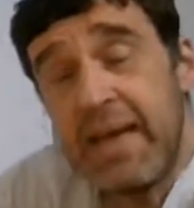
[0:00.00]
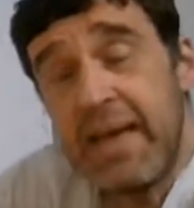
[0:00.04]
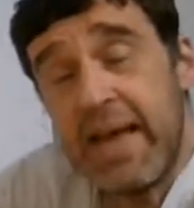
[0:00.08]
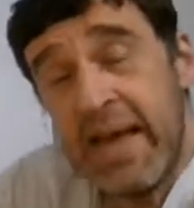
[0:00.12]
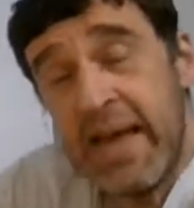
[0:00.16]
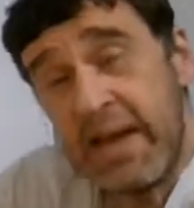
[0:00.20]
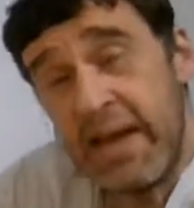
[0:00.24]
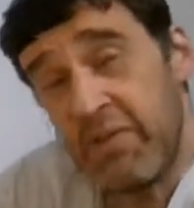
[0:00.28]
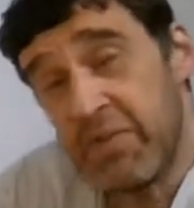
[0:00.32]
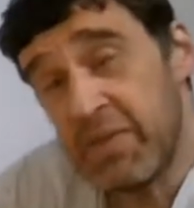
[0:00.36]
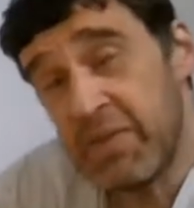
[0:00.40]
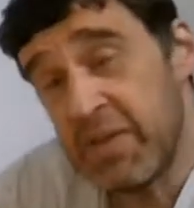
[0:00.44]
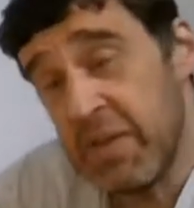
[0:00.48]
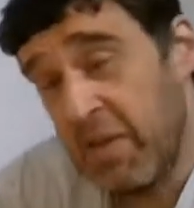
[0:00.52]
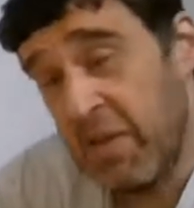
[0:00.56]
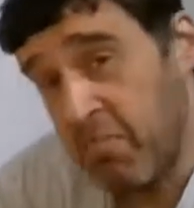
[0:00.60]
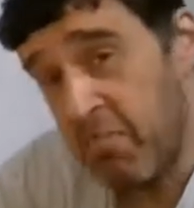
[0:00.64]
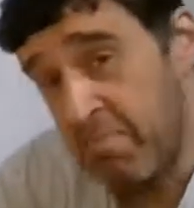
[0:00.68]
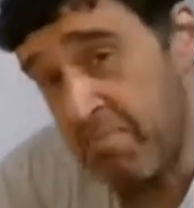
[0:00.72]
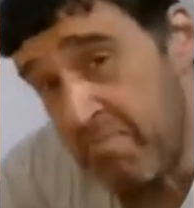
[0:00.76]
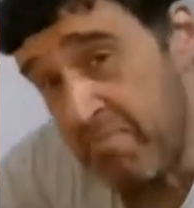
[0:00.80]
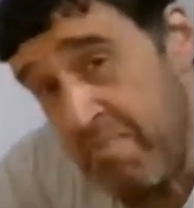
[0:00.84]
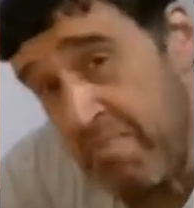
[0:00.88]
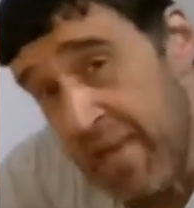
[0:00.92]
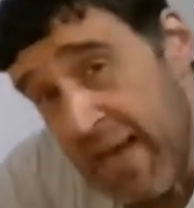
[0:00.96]
And it was a
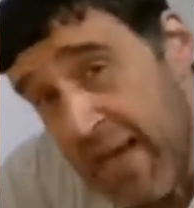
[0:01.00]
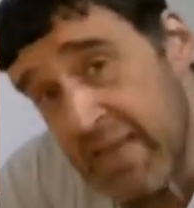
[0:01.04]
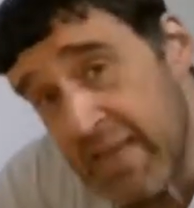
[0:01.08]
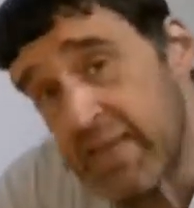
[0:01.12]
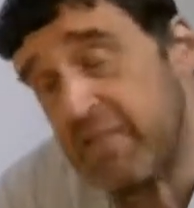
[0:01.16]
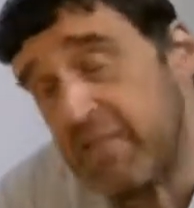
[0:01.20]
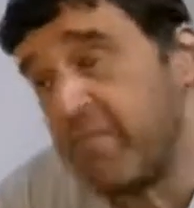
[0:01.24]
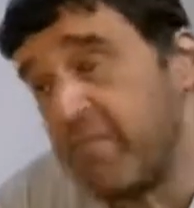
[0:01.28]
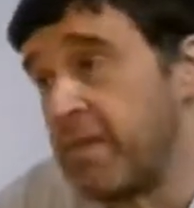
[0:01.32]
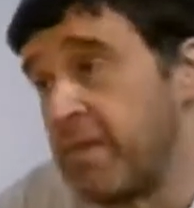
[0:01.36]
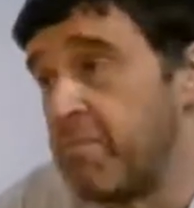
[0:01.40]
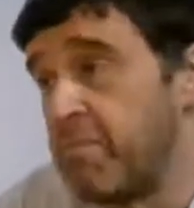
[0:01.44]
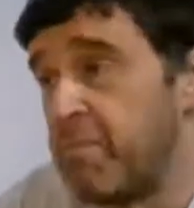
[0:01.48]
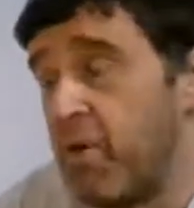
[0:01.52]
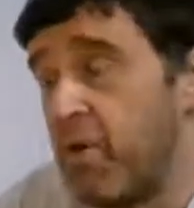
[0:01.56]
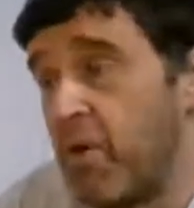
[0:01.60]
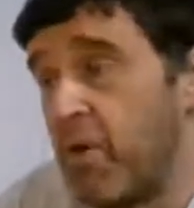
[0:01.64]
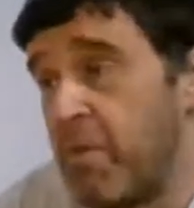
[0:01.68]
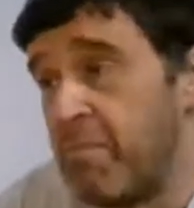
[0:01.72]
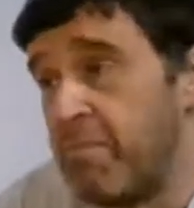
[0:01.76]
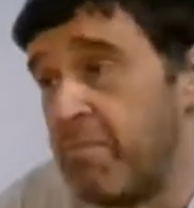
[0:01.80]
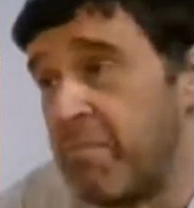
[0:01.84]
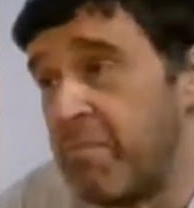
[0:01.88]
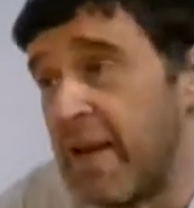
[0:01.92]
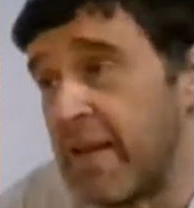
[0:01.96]
massively
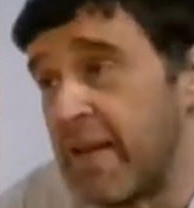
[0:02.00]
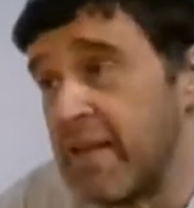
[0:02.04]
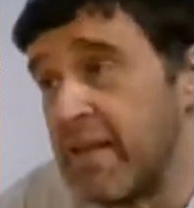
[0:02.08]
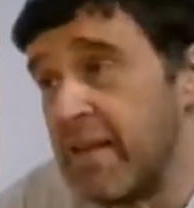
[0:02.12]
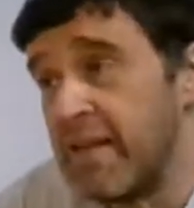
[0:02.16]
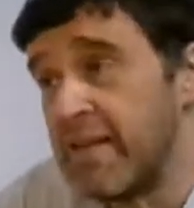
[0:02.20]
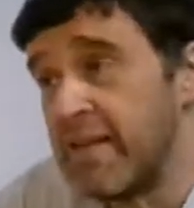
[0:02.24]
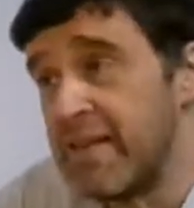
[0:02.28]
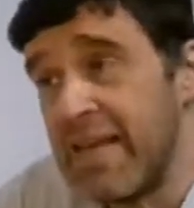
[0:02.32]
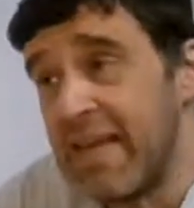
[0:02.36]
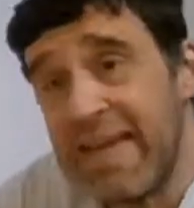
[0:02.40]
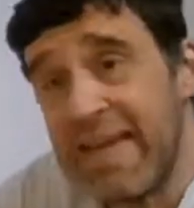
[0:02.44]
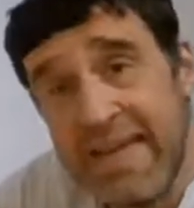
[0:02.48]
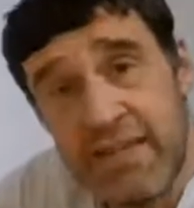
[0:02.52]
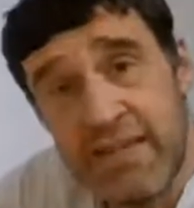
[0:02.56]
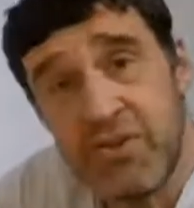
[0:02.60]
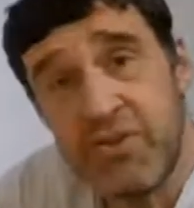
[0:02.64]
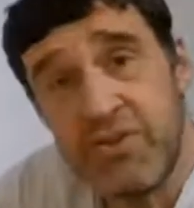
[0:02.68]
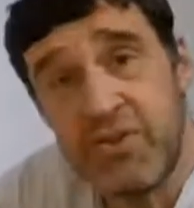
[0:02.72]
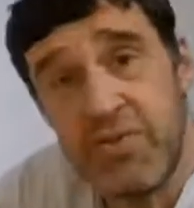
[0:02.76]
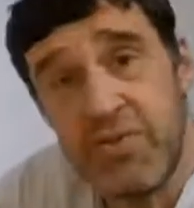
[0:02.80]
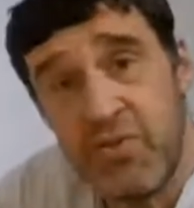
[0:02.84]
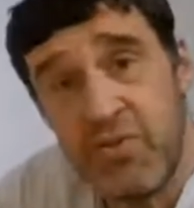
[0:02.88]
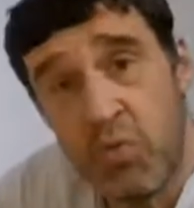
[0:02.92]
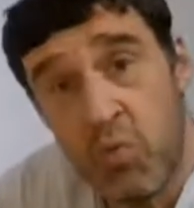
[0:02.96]
important battle in the
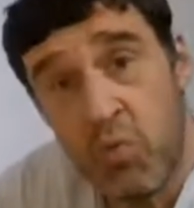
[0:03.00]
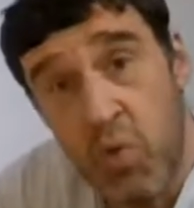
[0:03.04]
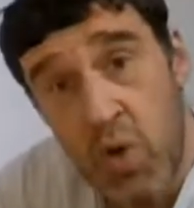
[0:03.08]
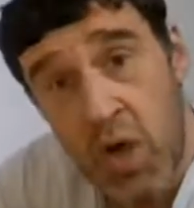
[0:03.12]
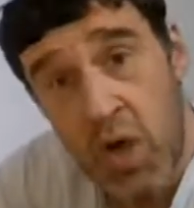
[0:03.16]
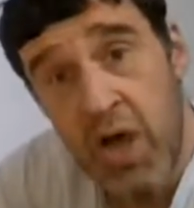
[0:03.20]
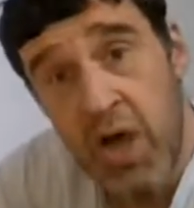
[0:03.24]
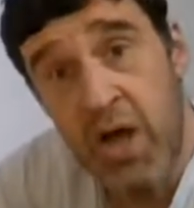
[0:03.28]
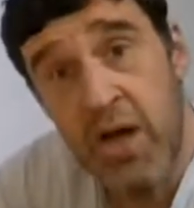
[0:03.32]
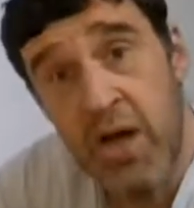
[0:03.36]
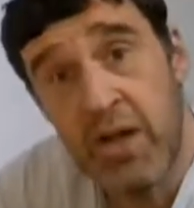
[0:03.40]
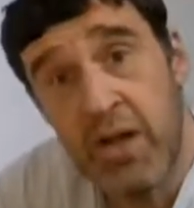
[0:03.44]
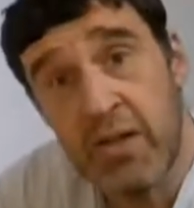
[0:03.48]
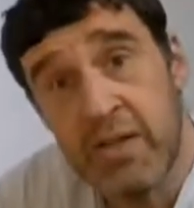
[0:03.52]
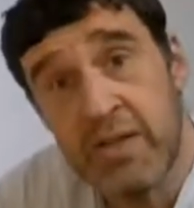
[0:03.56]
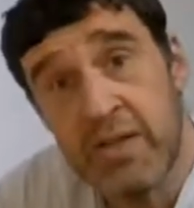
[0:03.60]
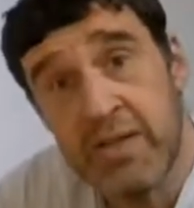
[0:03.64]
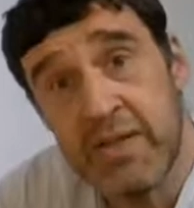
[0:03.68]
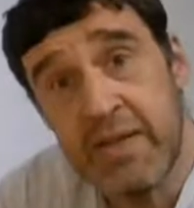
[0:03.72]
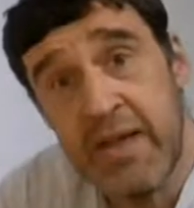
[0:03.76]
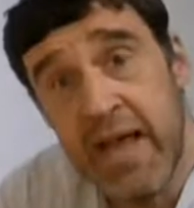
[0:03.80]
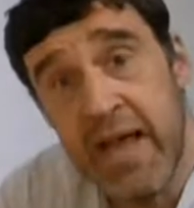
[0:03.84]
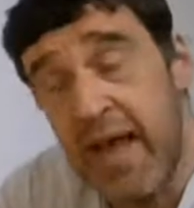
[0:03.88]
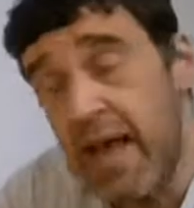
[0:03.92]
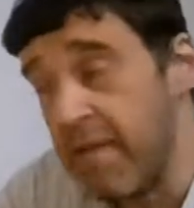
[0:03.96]
history of the world,
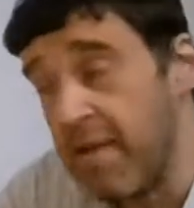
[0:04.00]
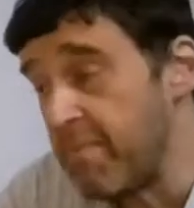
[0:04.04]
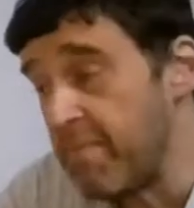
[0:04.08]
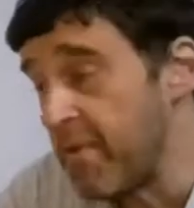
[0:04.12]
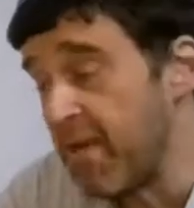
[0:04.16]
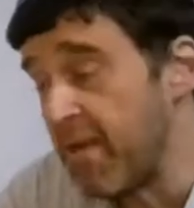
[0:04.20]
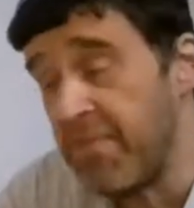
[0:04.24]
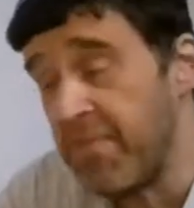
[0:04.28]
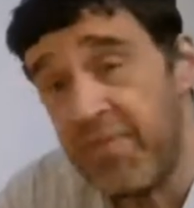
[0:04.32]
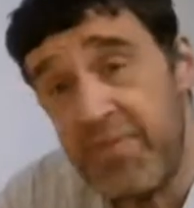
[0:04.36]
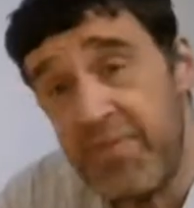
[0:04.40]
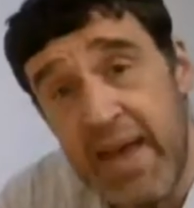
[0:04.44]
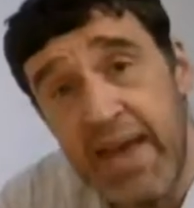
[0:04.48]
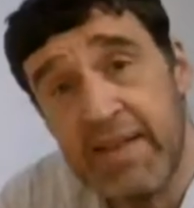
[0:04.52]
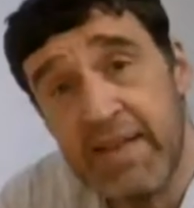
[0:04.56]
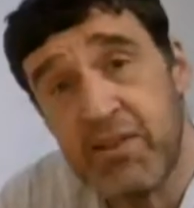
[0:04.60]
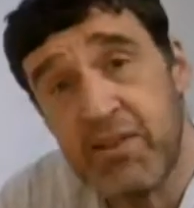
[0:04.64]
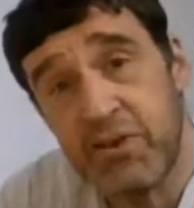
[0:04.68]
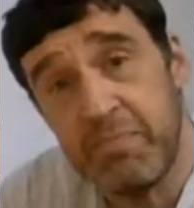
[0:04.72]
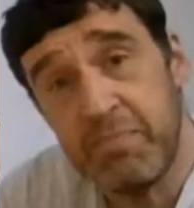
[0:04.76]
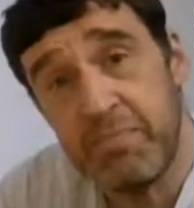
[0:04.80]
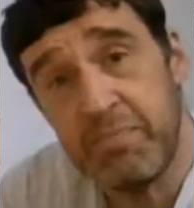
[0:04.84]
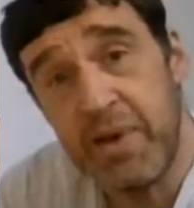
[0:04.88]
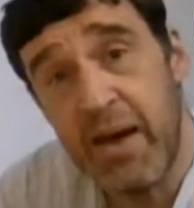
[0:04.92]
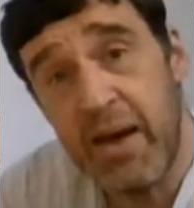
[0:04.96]
and they
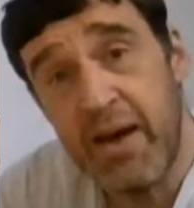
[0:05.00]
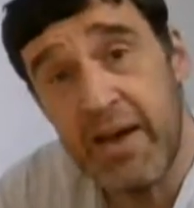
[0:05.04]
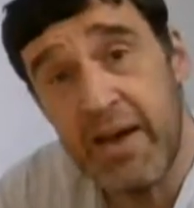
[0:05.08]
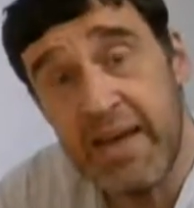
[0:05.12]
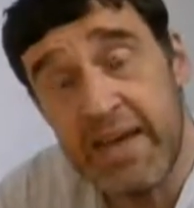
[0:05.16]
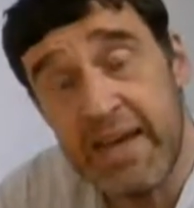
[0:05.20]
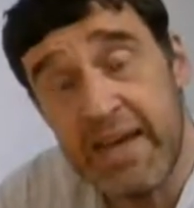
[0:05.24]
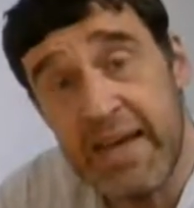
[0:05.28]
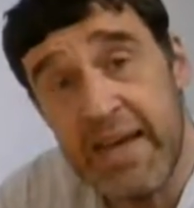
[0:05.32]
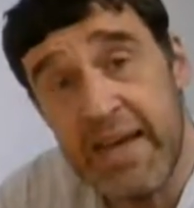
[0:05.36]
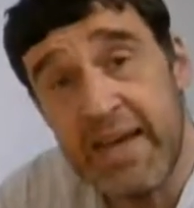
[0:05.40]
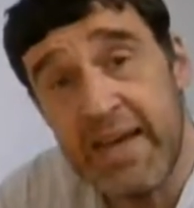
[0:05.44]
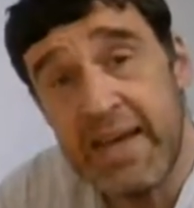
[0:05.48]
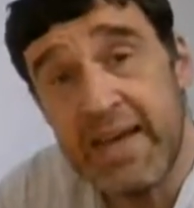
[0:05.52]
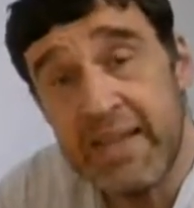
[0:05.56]
took part in it.